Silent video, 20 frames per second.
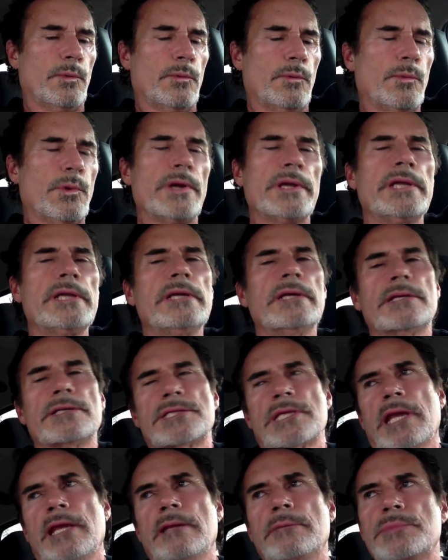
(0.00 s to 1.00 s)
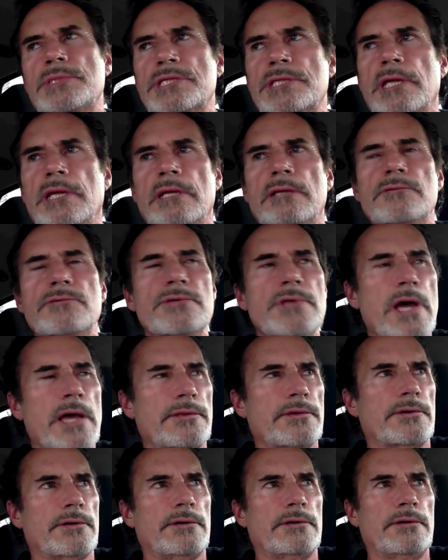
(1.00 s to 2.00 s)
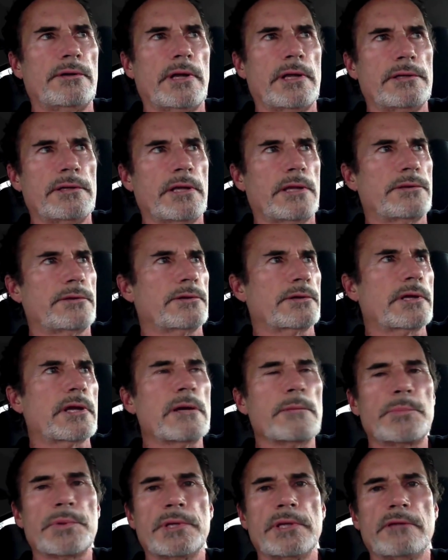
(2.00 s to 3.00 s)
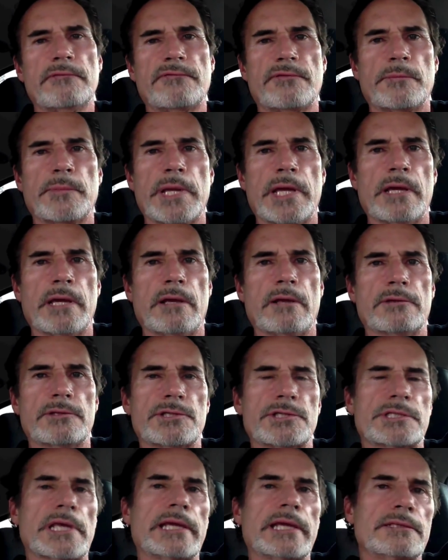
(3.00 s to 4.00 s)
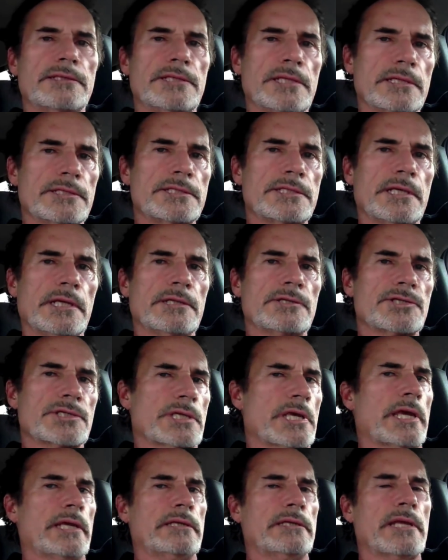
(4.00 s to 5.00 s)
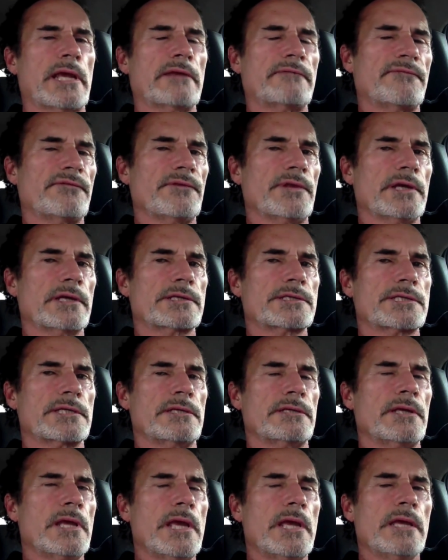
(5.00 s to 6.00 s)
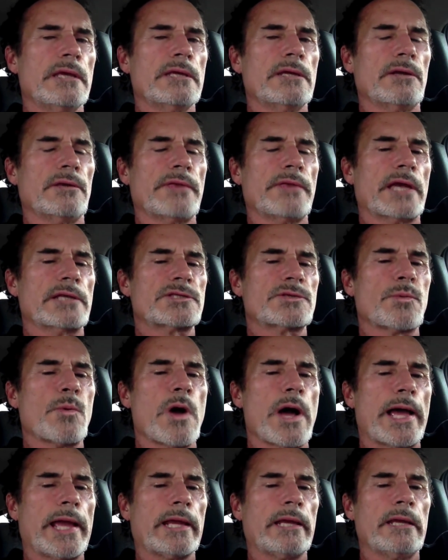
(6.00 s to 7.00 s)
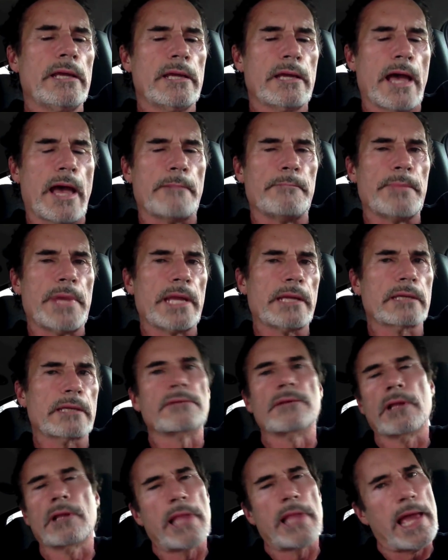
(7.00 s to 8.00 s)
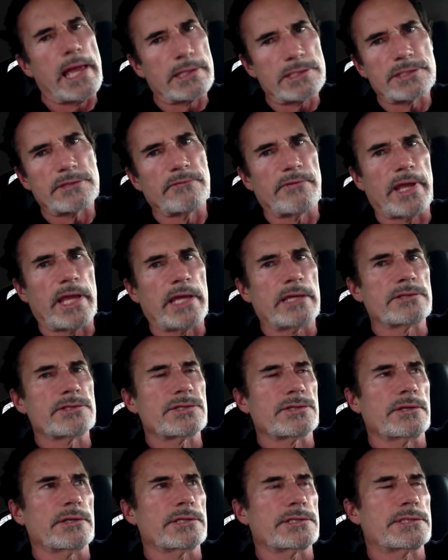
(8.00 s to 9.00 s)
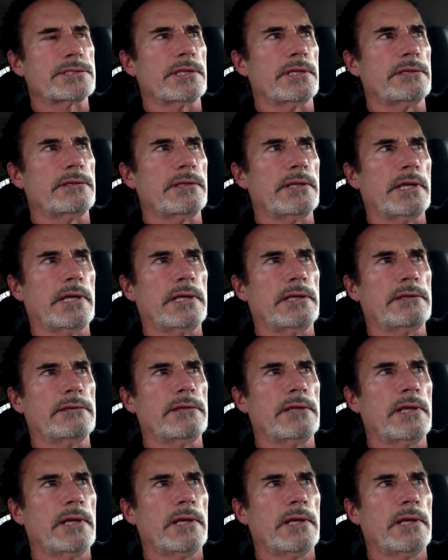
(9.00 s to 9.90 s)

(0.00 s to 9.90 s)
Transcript: Well, he is AMC, another another company from hell, just like Disney, just like Netflix, and you know that's why I'm making the Last Evangelist, and and